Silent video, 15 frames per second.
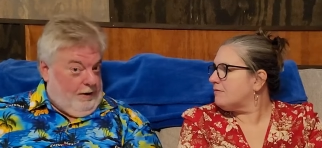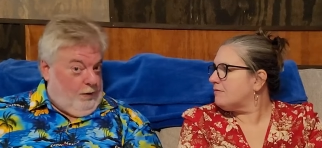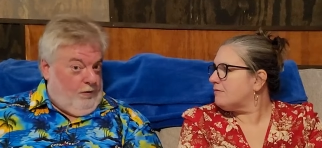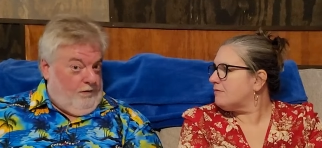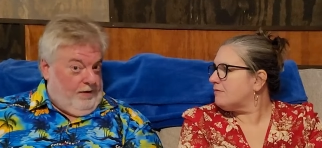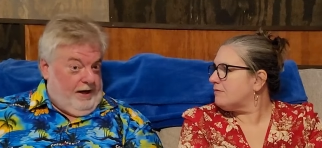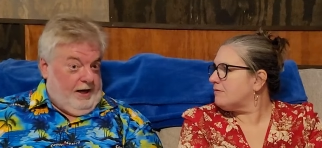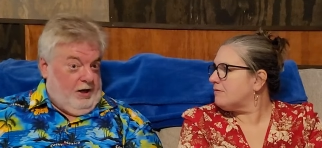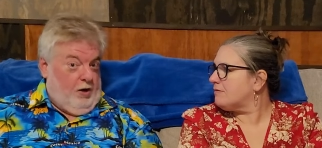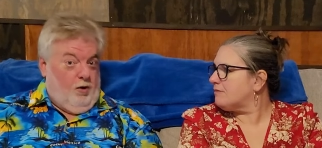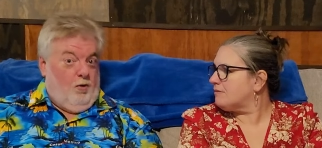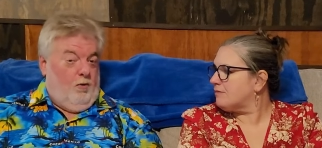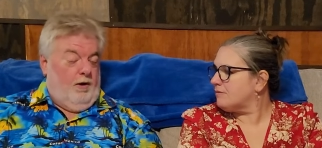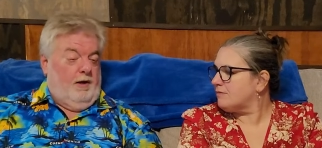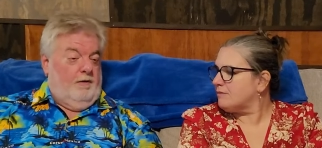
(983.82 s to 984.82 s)
Speaker 1: hour
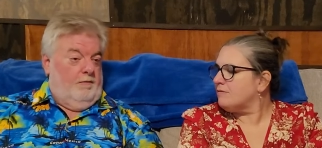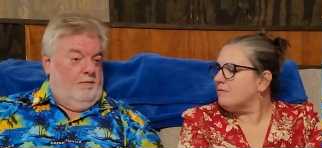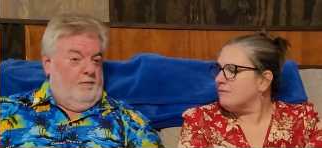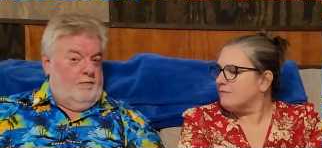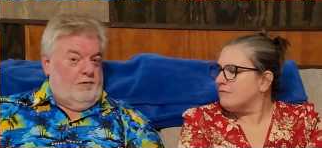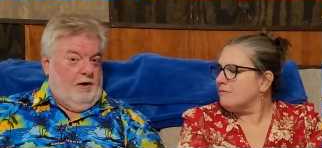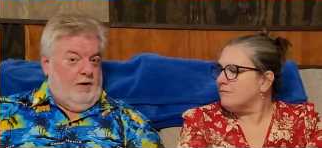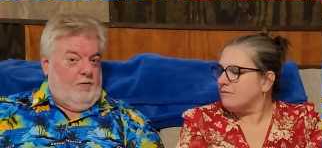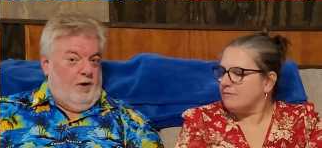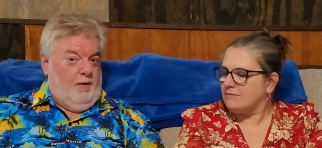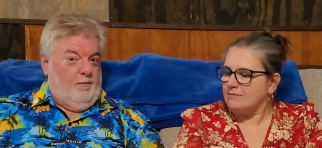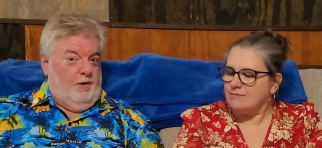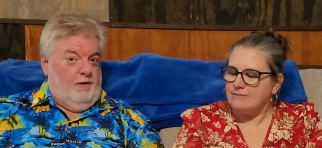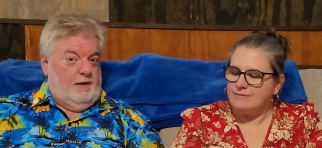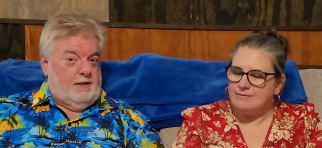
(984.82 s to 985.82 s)
video and try to
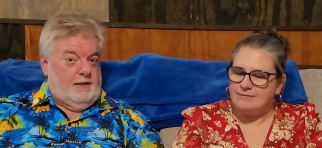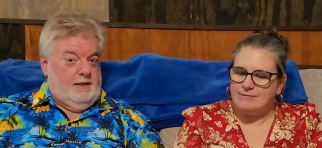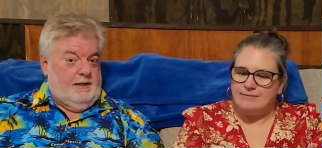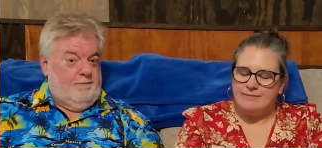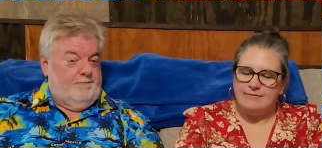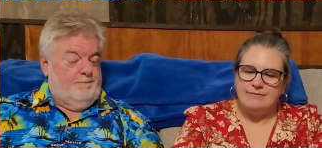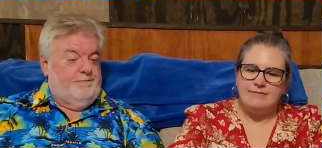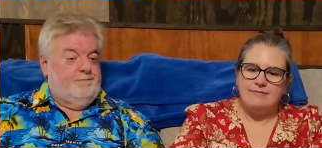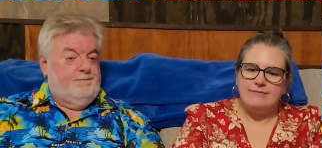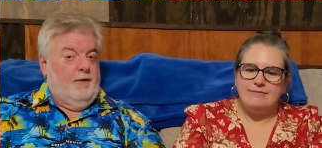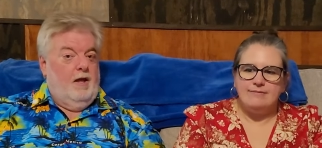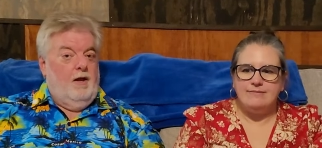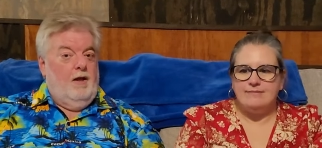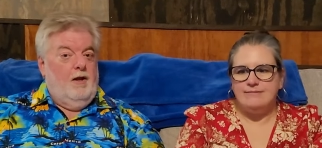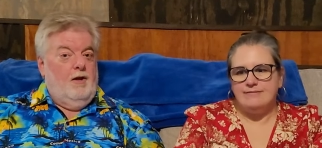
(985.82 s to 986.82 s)
cram all this in.
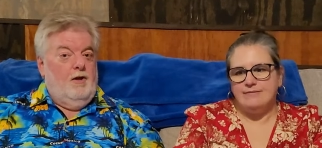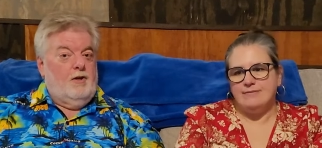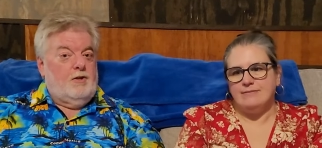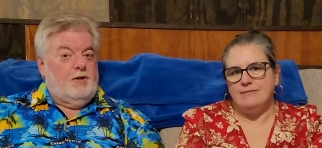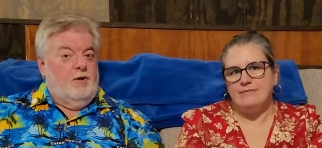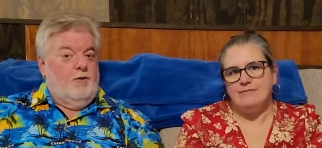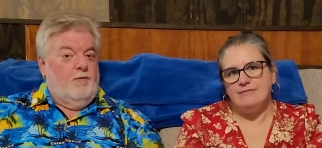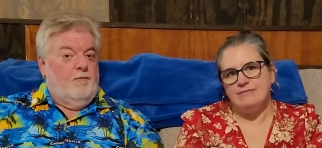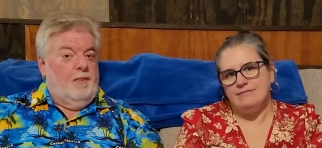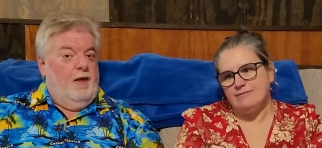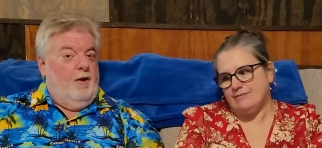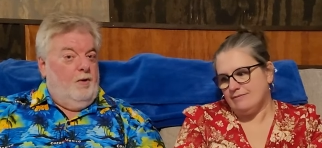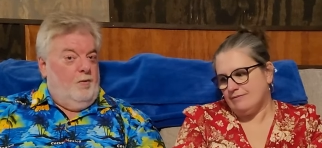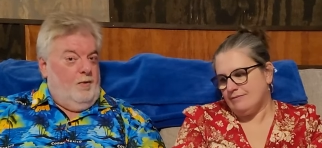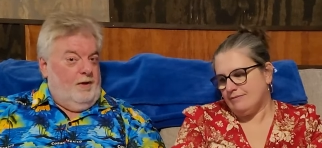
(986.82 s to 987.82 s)
So
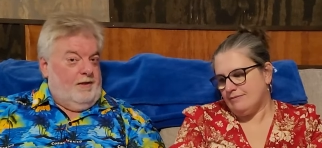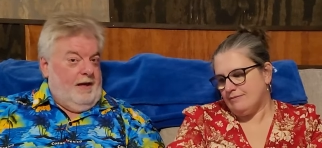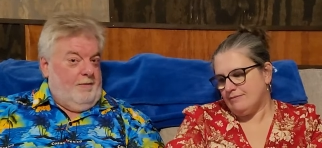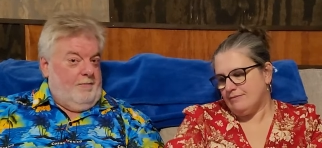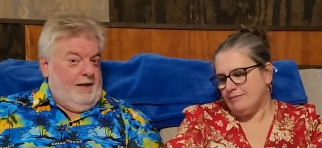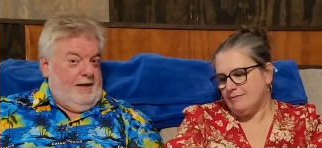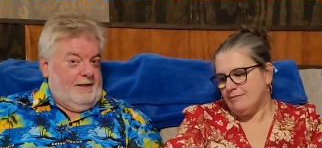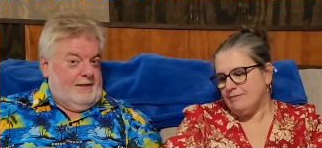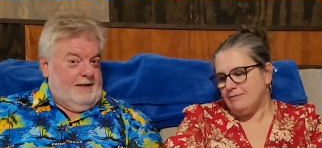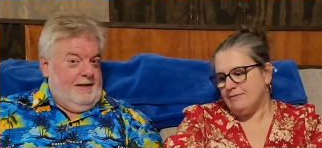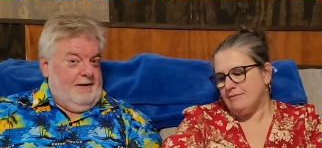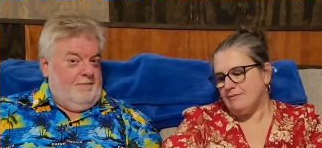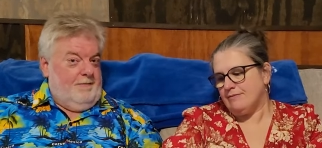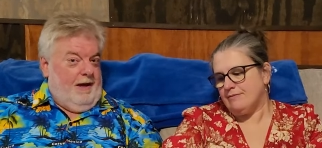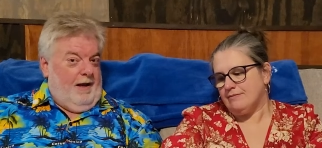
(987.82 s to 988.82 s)
with that being
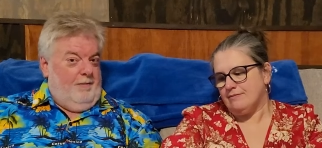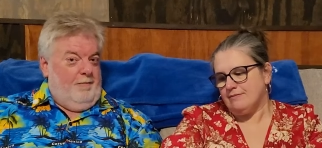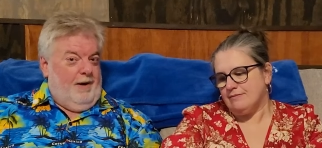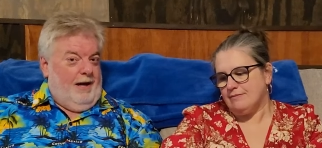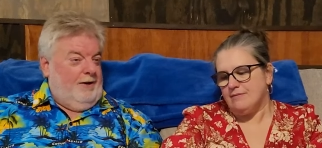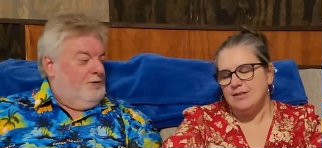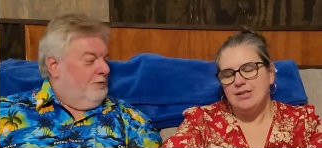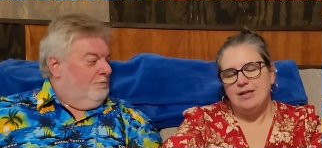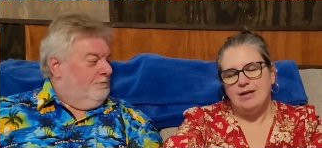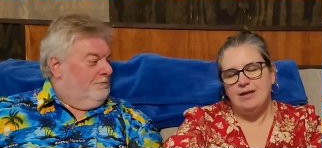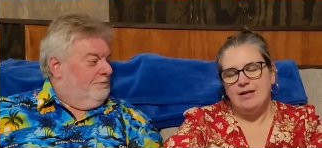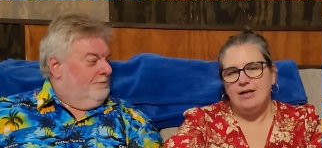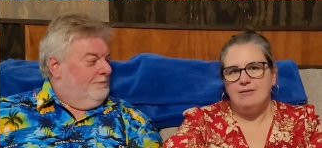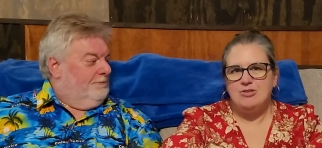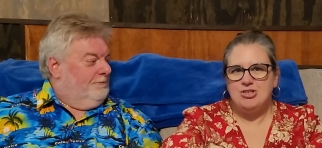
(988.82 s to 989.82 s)
said, I'm Michael.
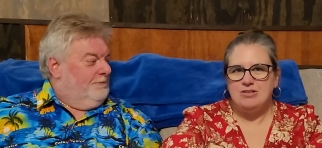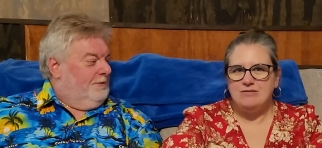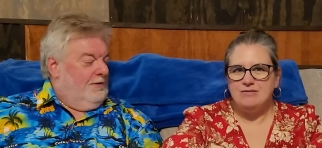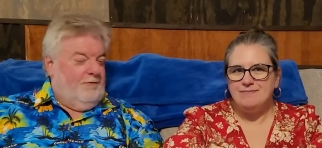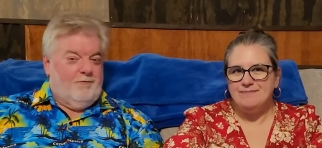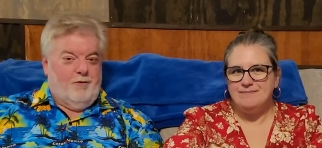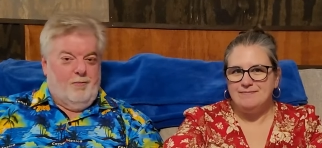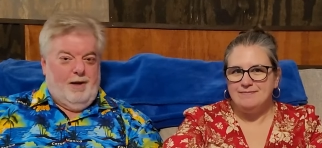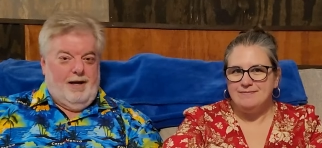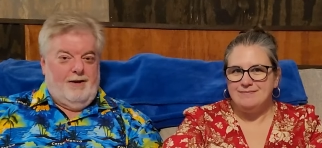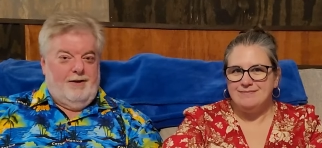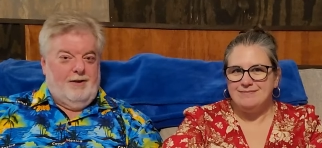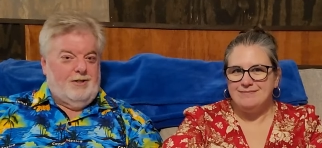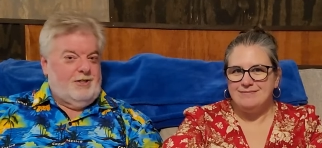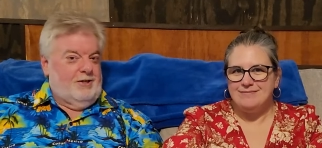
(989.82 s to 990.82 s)
Speaker 2: And I'm Jill.
Speaker 1: For
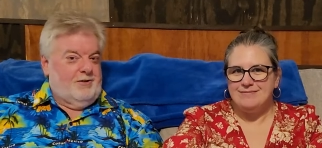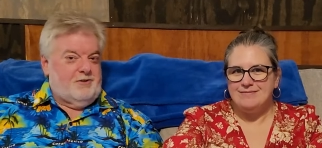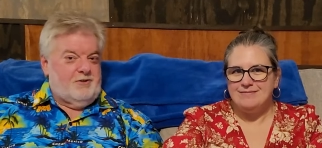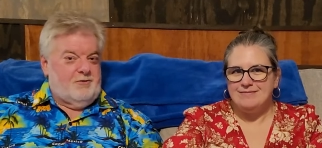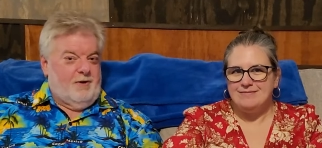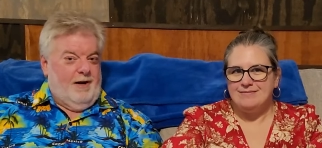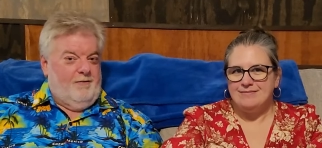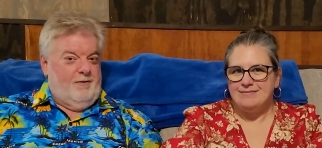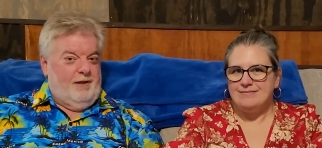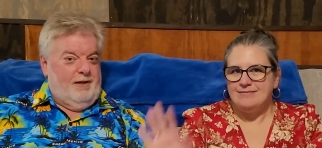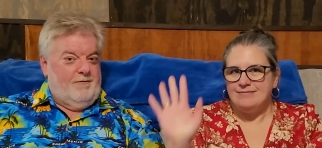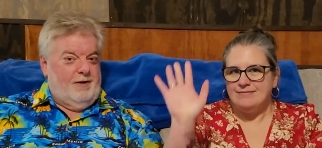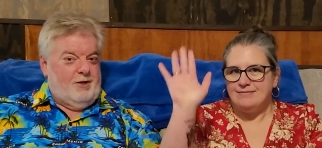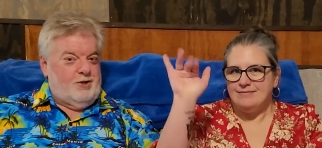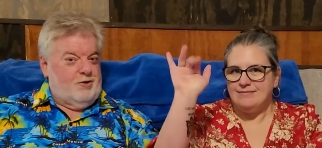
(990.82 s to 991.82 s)
Michael and Jill's Travel
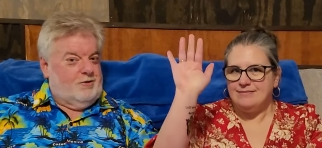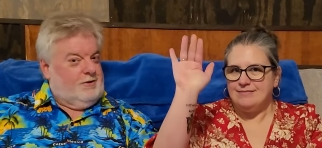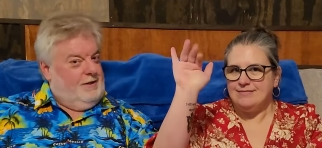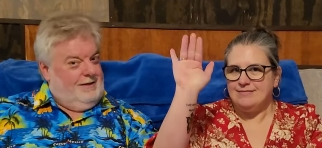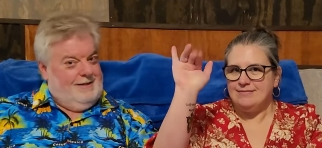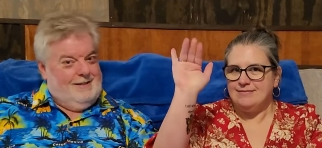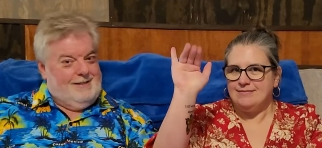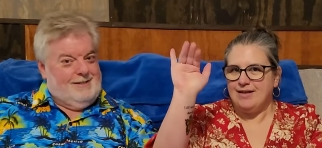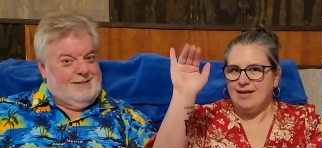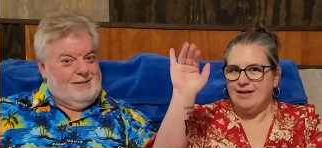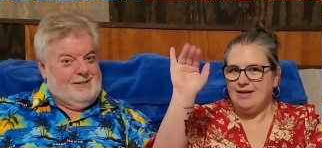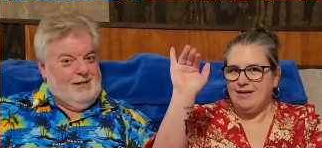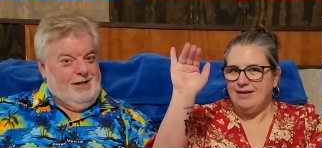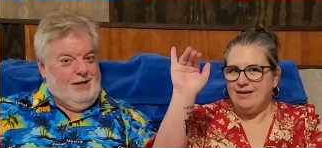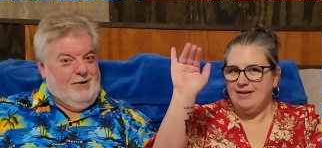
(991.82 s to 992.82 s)
Adventures.
Speaker 2: Bye.
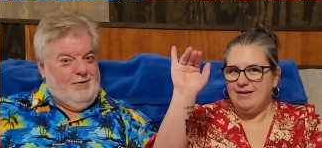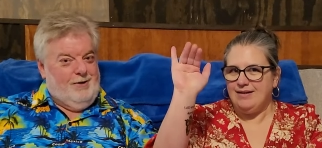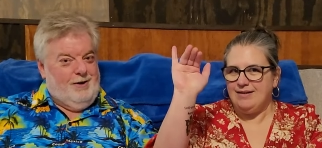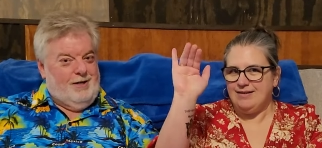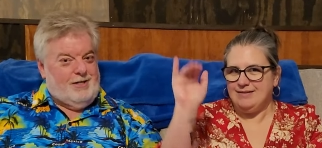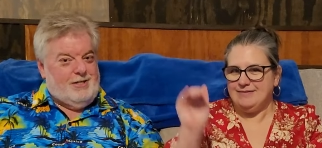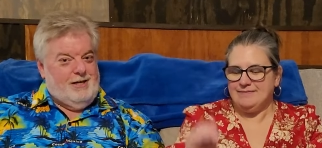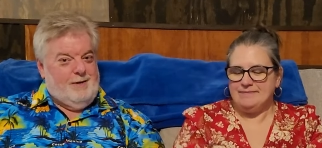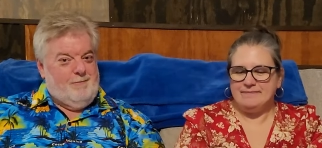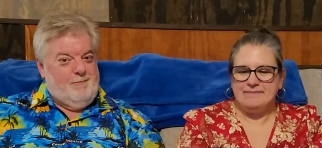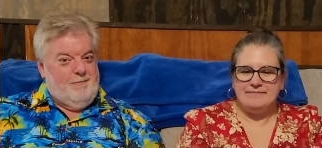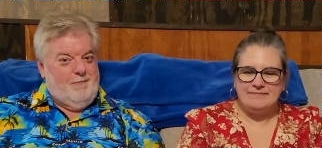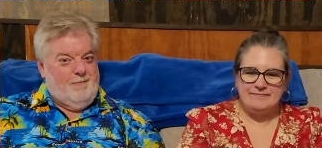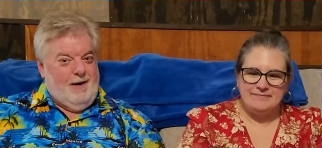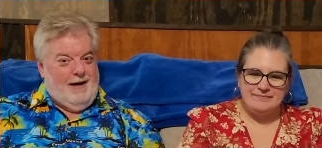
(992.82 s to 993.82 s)
Speaker 1: See you on the ship.
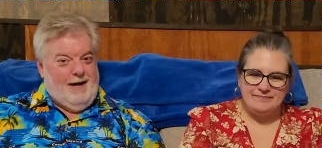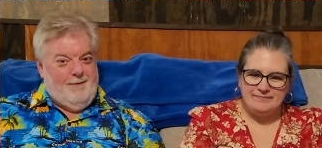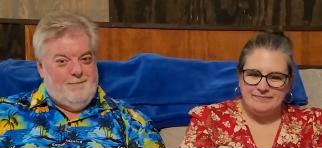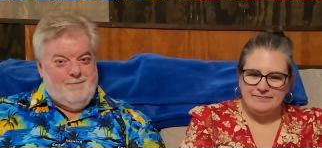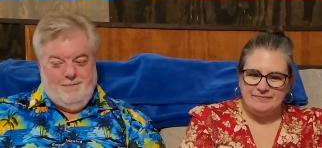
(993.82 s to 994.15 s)
Bye.